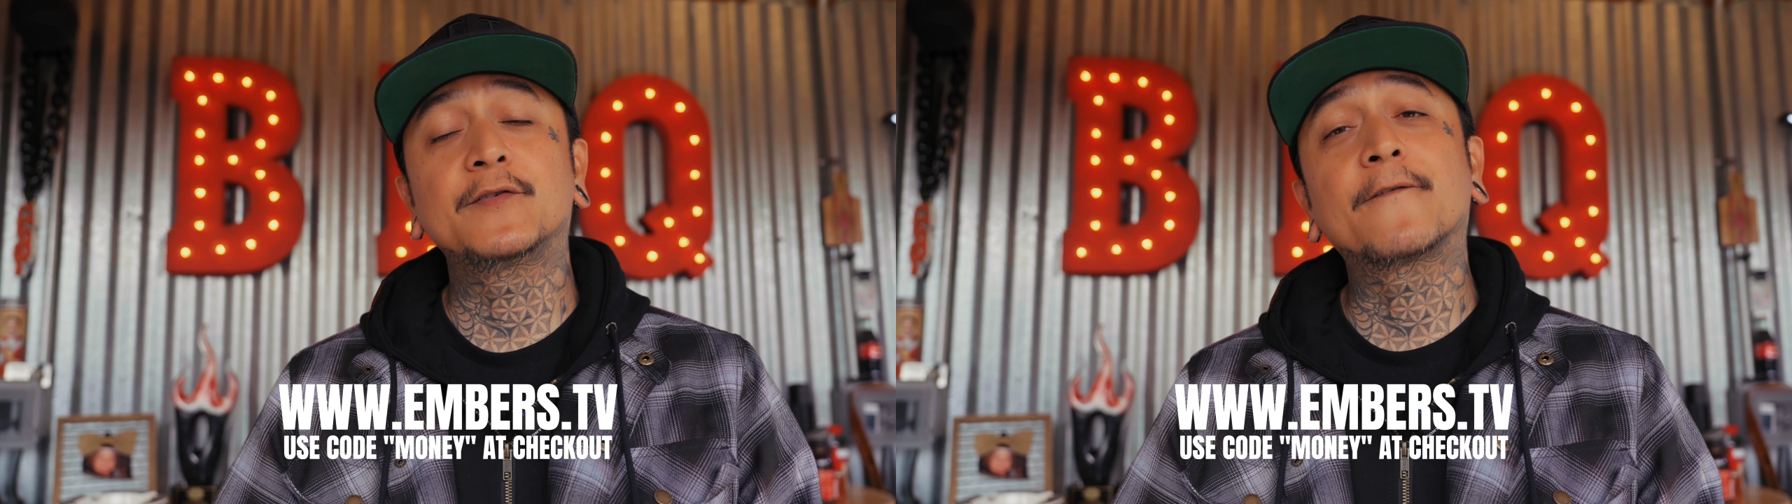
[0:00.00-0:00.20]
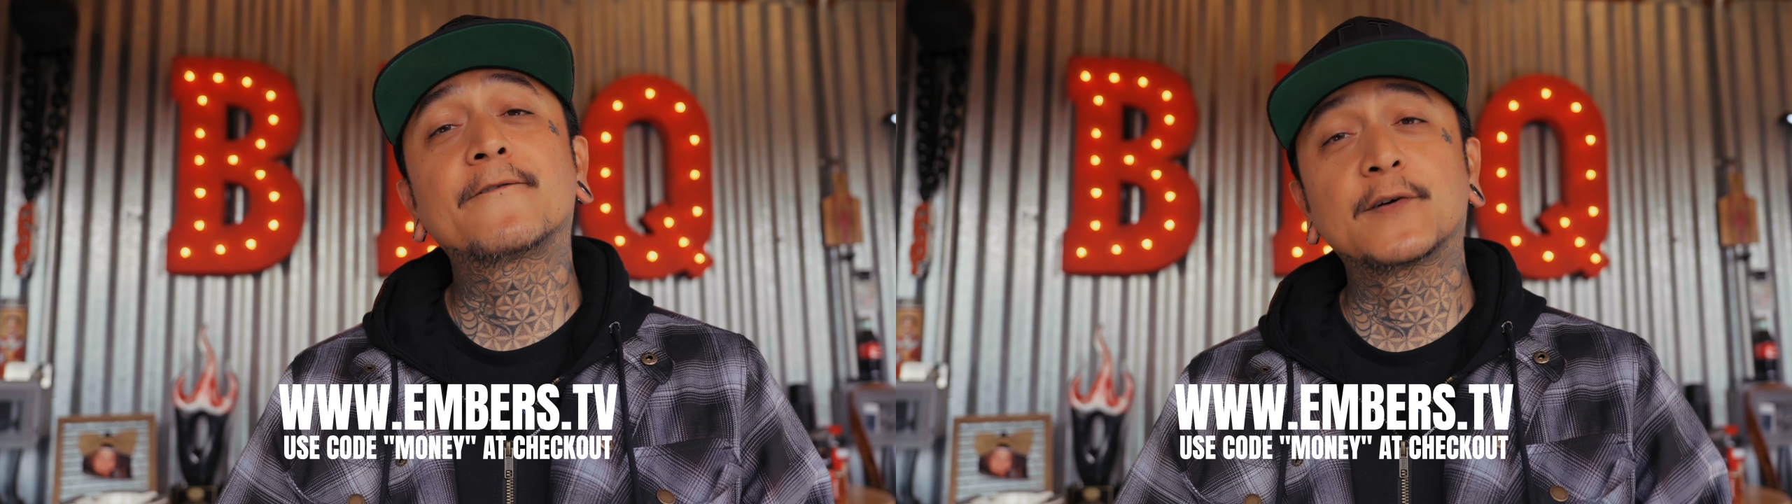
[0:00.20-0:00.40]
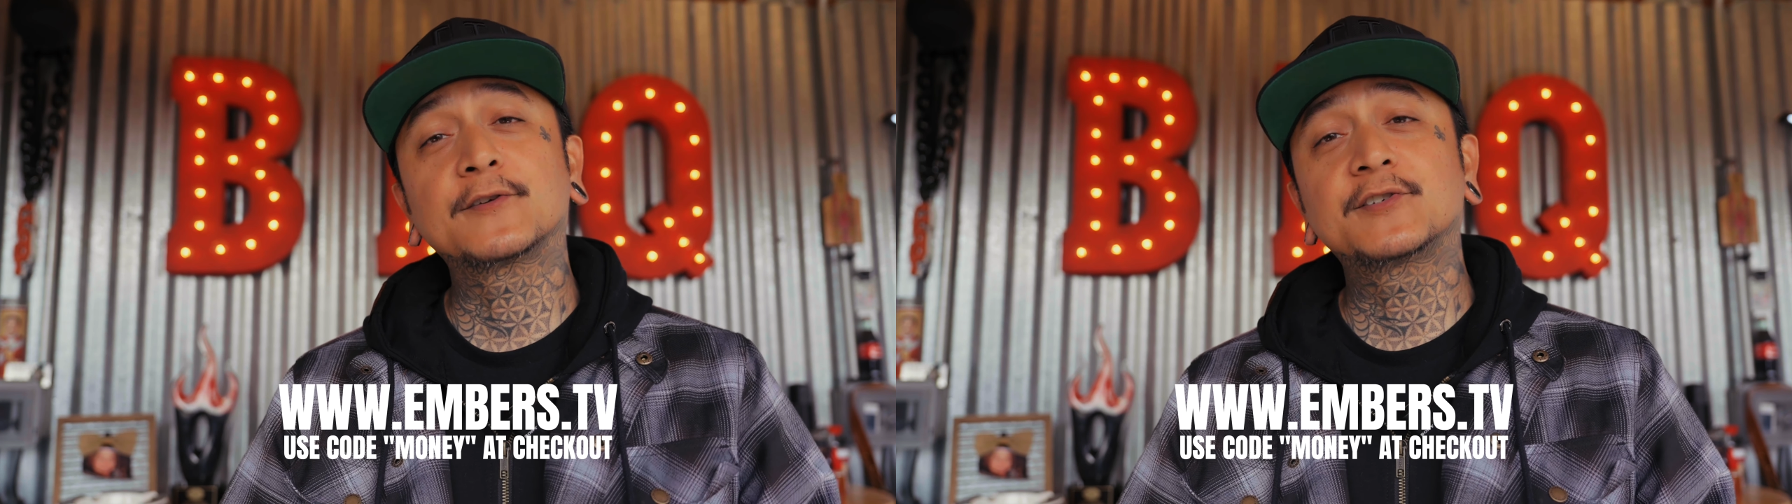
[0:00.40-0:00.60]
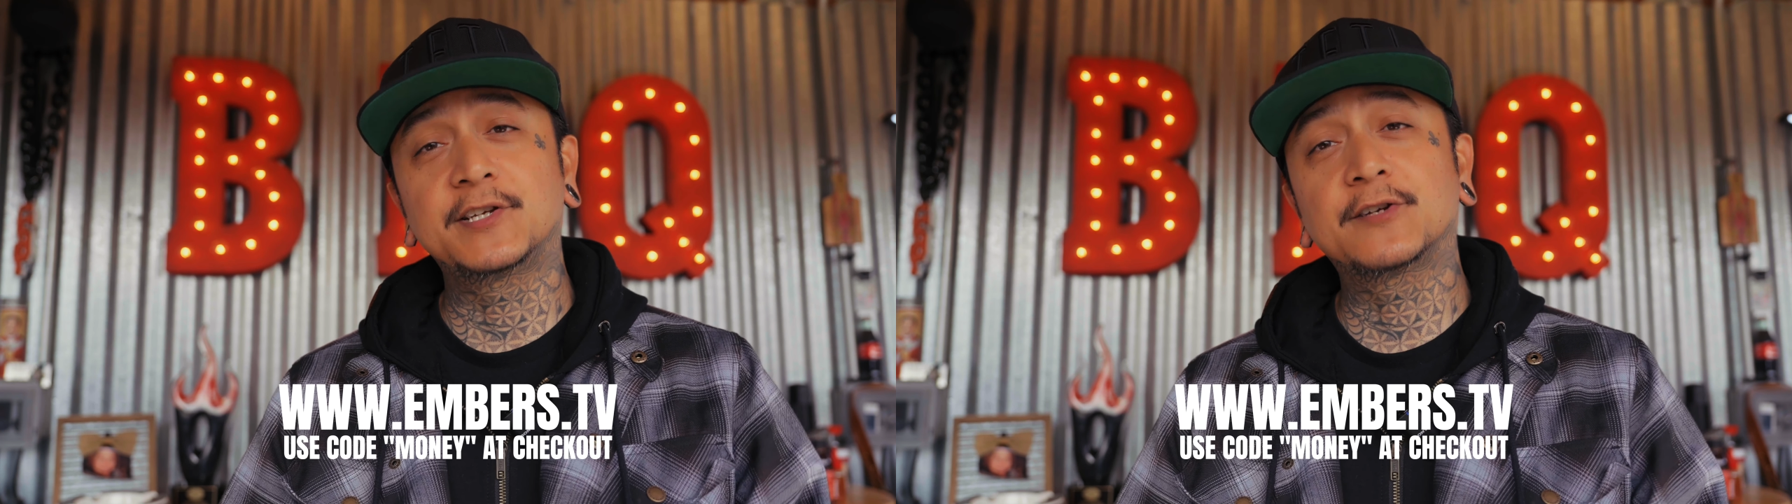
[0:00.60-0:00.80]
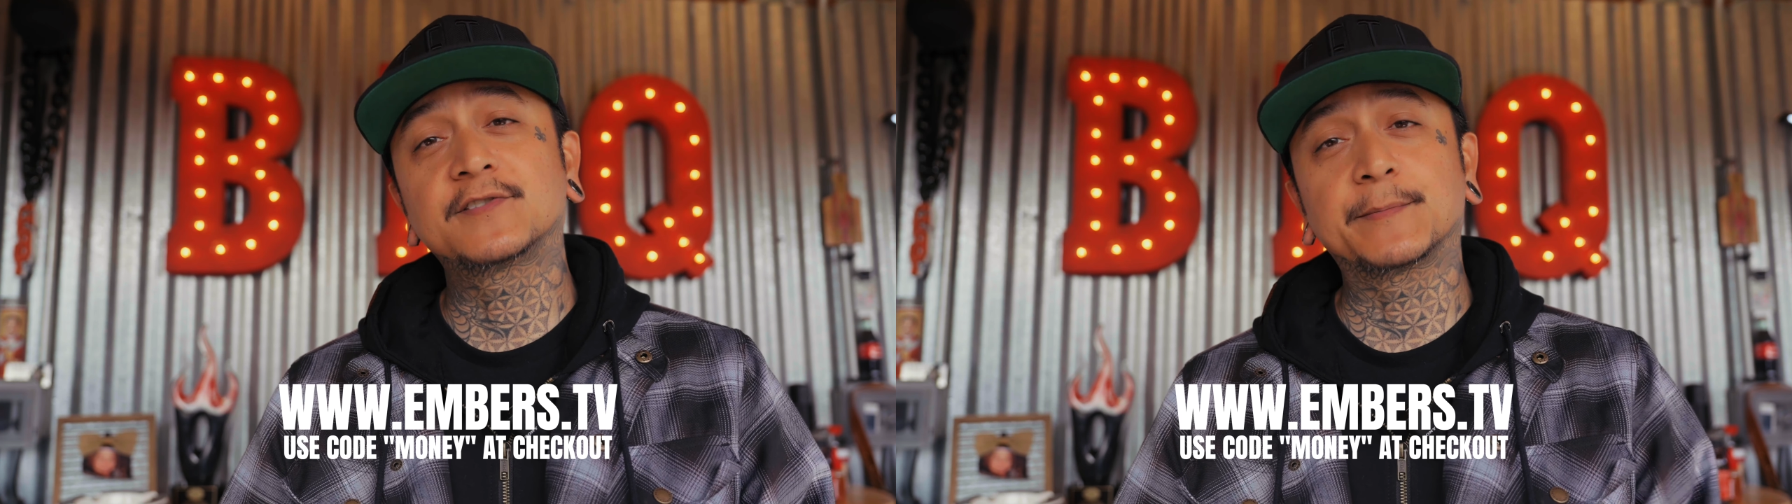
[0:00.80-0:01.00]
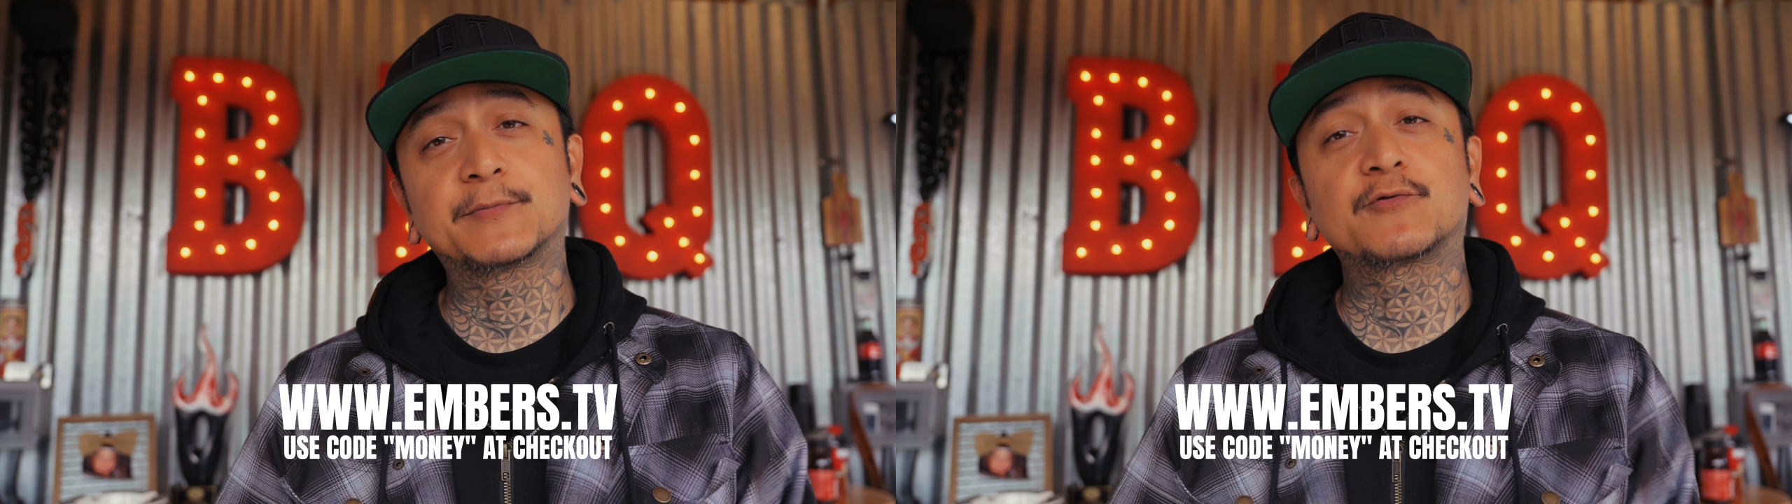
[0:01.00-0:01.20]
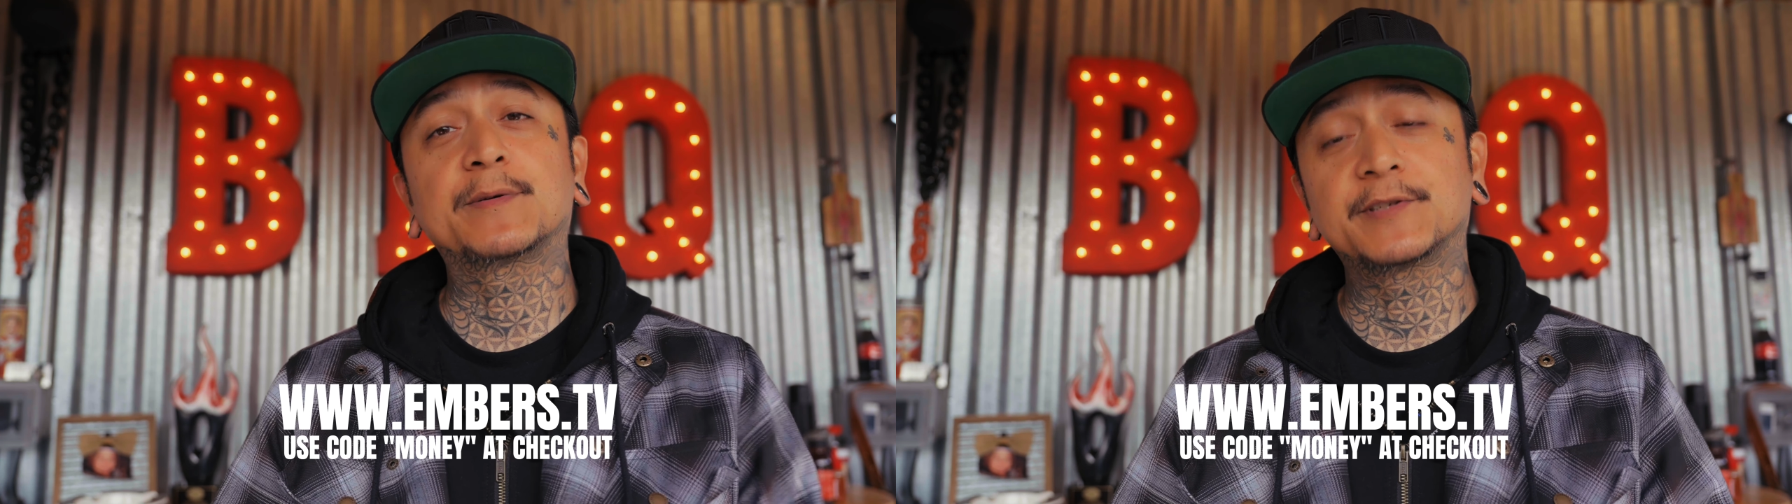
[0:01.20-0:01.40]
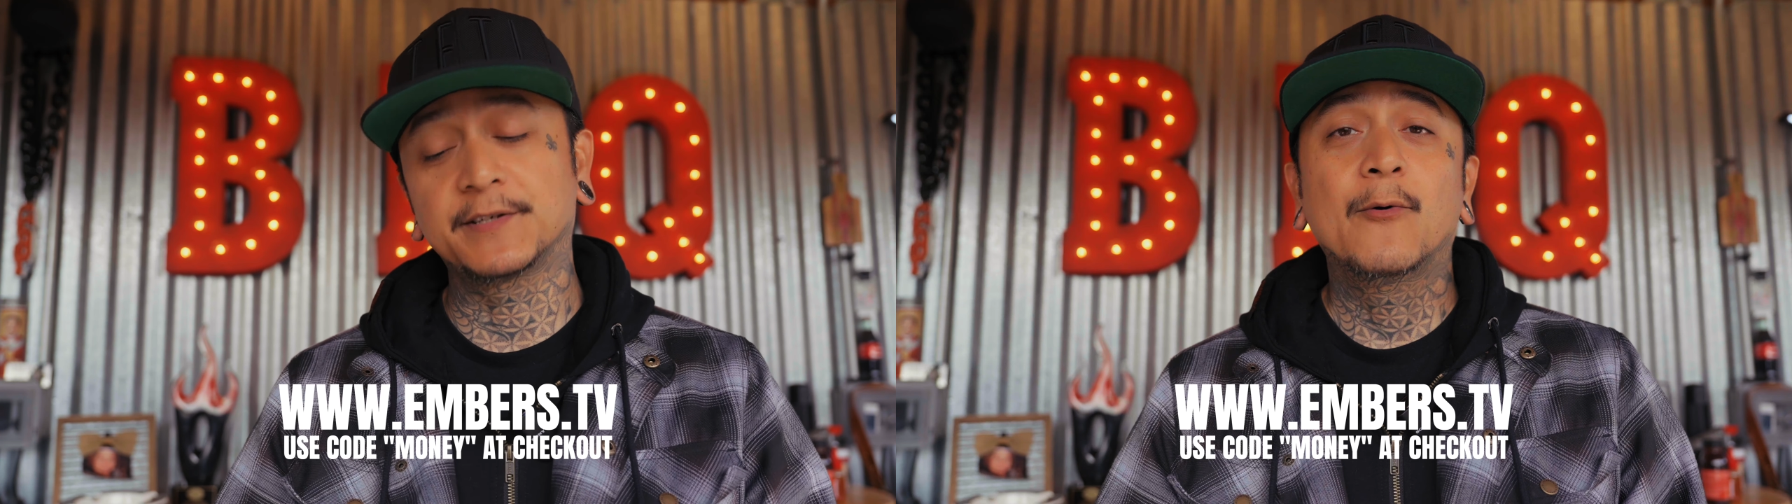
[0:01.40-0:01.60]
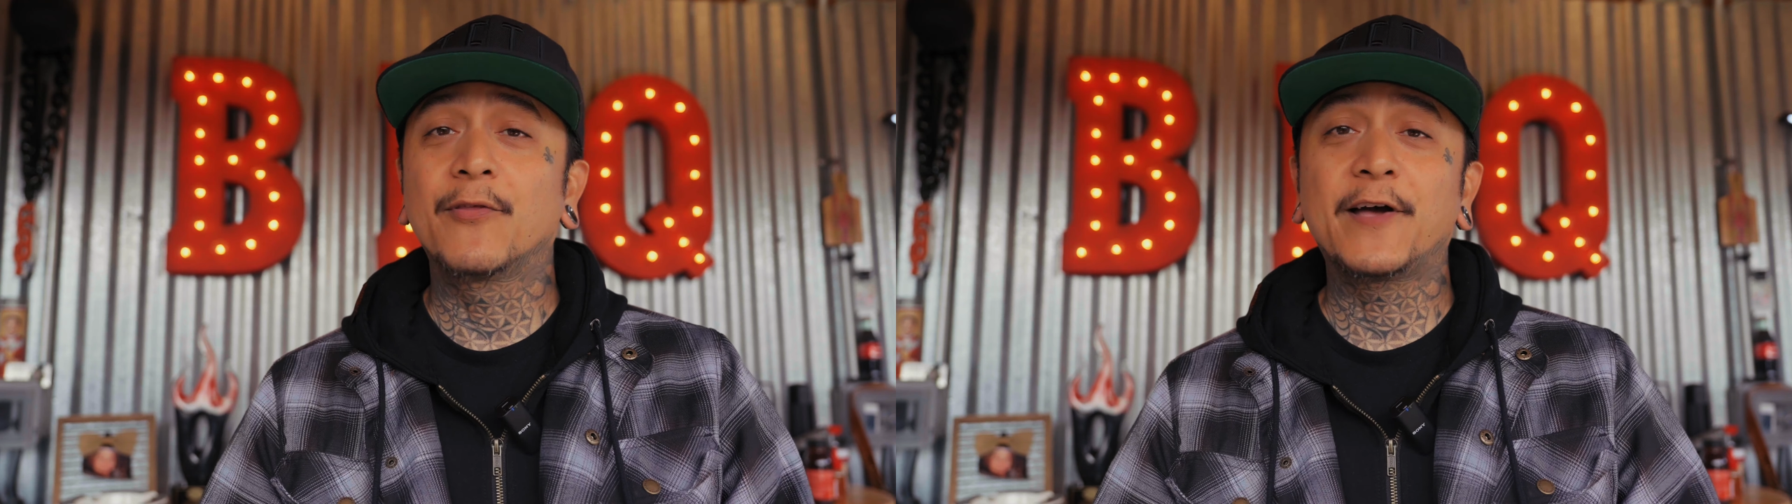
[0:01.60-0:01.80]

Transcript: your first year subscription.